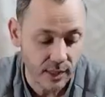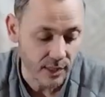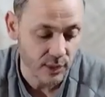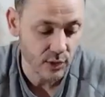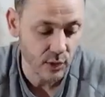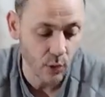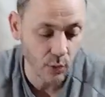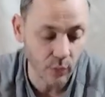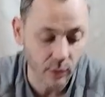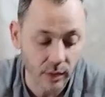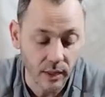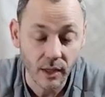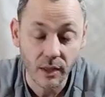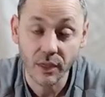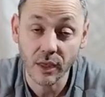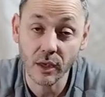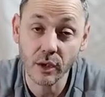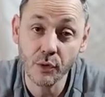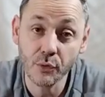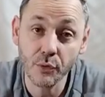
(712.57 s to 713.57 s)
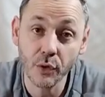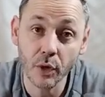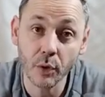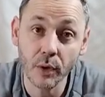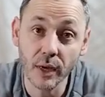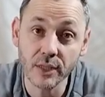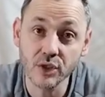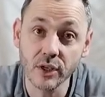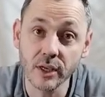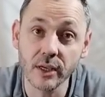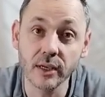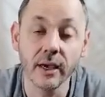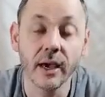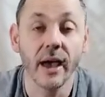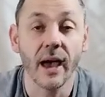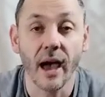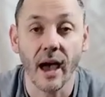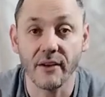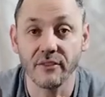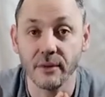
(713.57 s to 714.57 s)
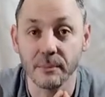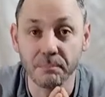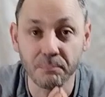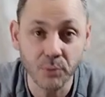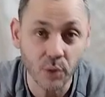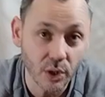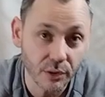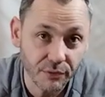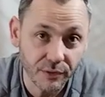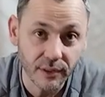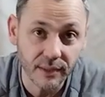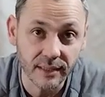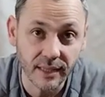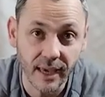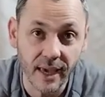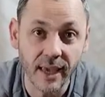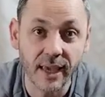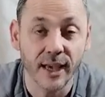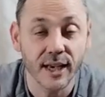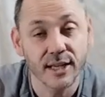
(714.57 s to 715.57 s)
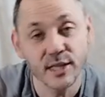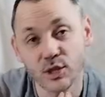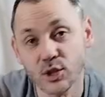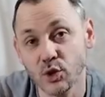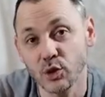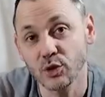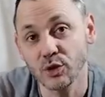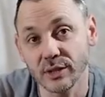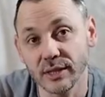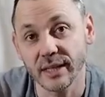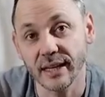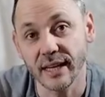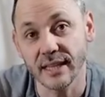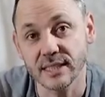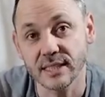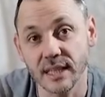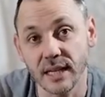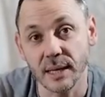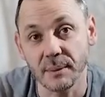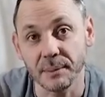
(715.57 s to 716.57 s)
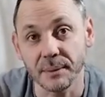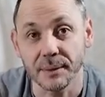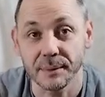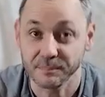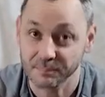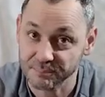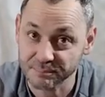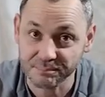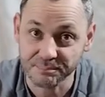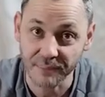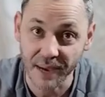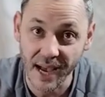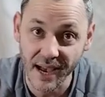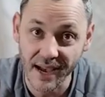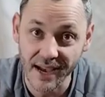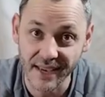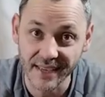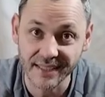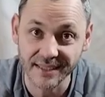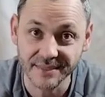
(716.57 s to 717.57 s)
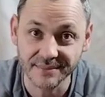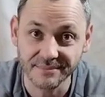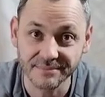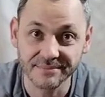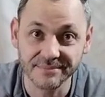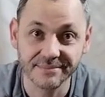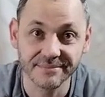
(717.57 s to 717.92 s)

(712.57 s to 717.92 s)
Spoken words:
So thank you for watching. Have a beautiful day. See you to the next clip. Bye.